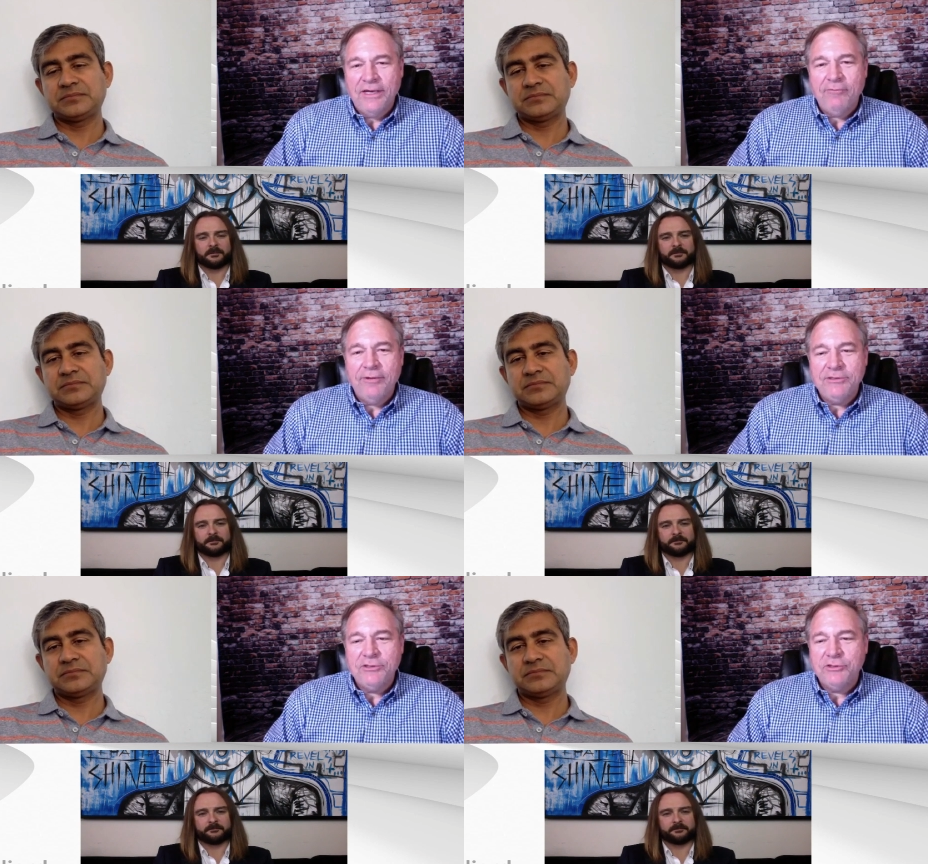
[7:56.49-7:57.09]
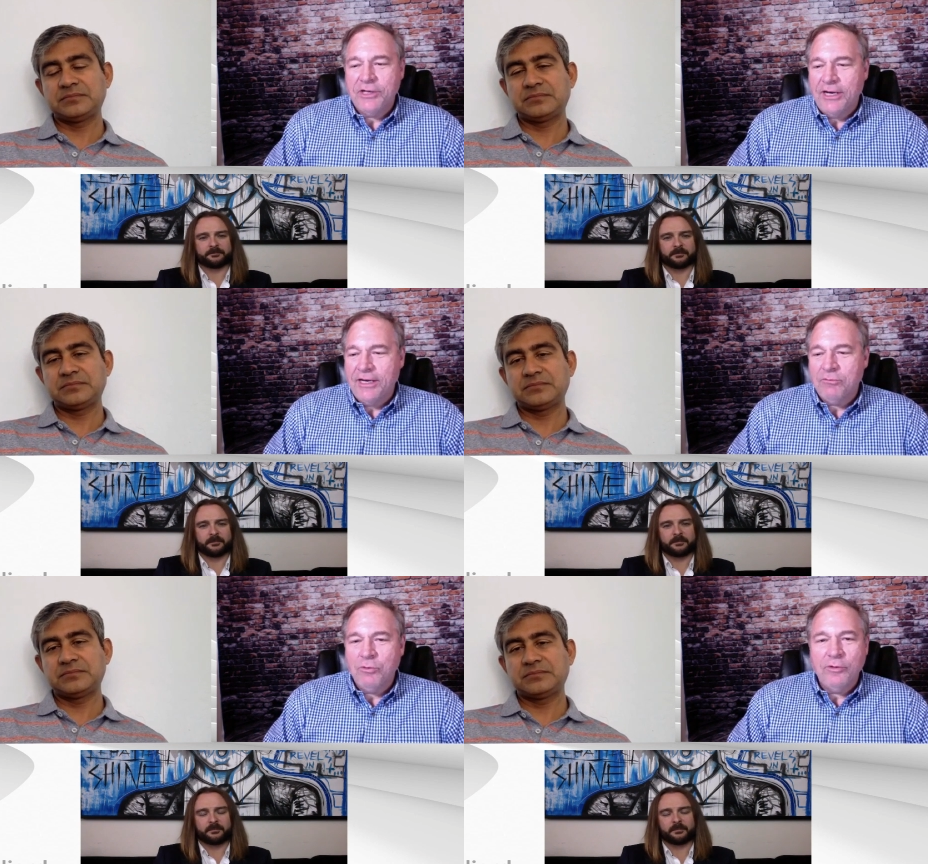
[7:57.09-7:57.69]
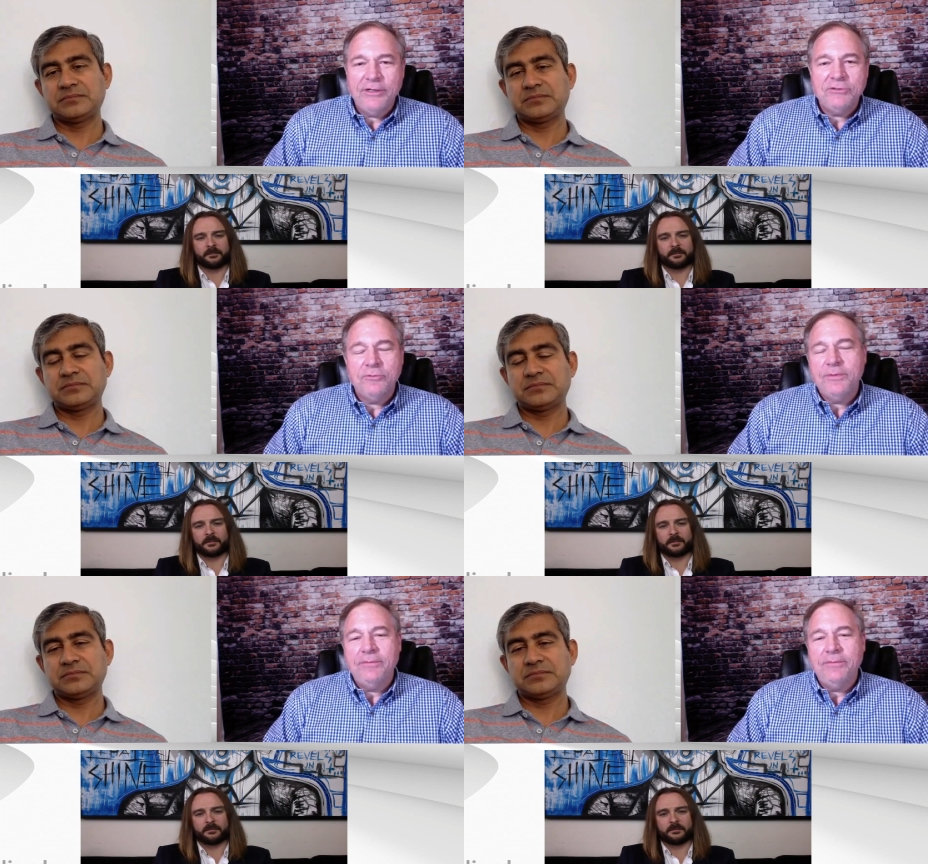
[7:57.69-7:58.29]
Speaker 1: language uh,
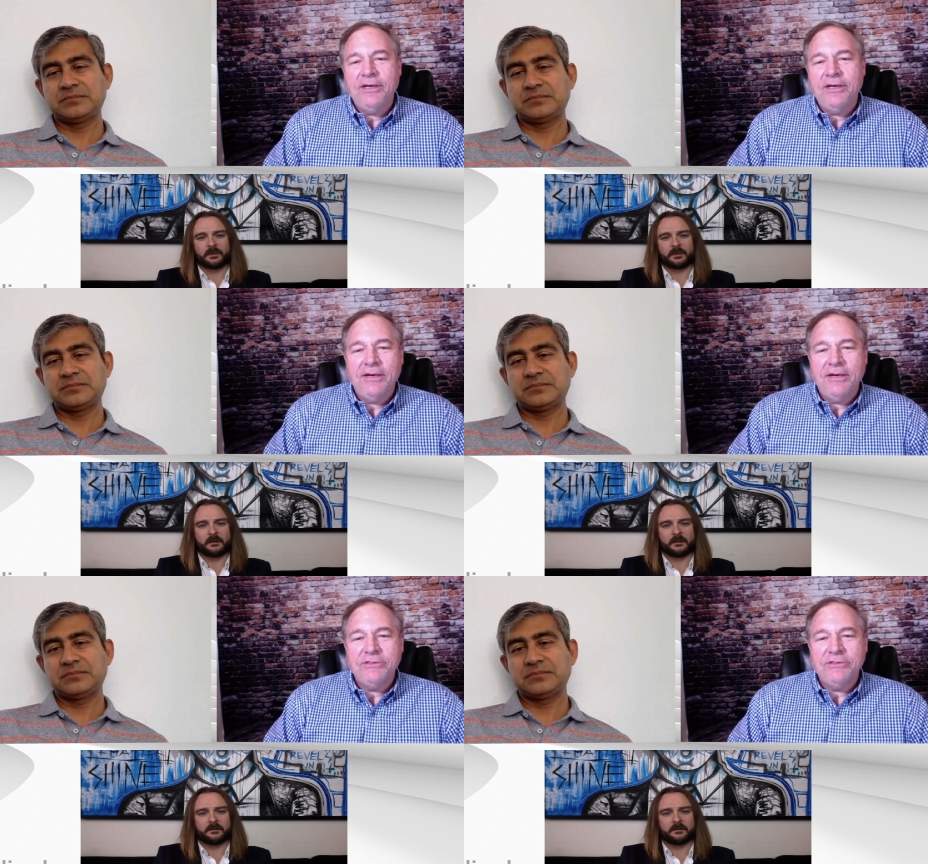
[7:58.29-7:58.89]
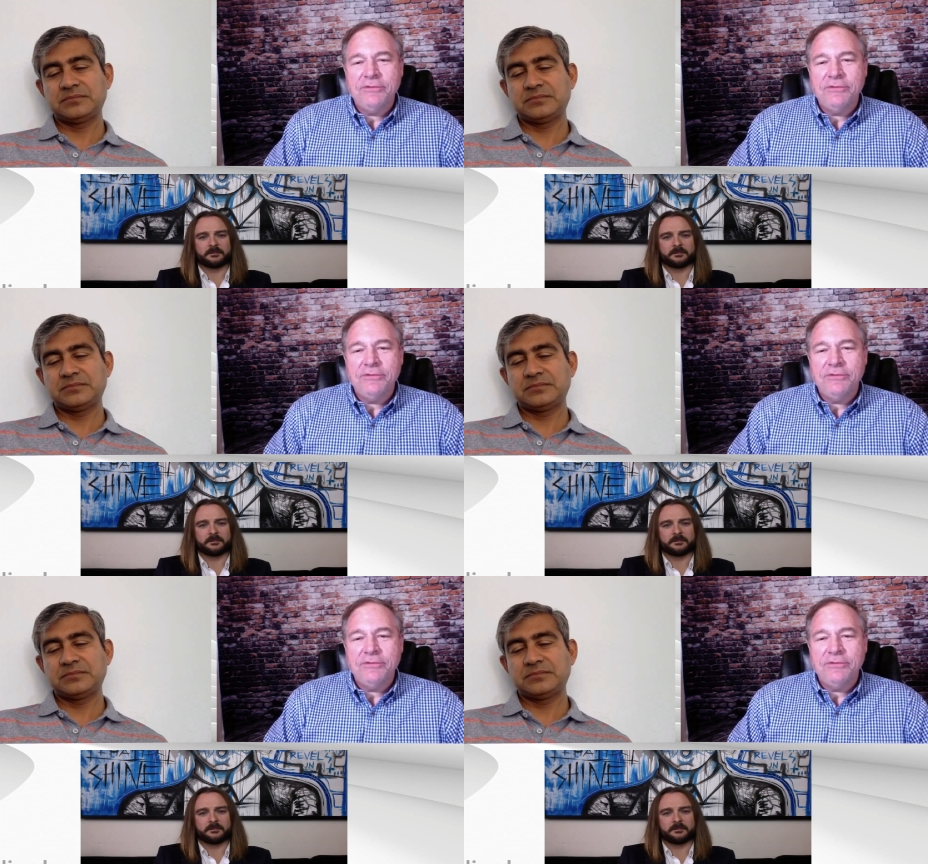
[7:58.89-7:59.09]
queries will be communicating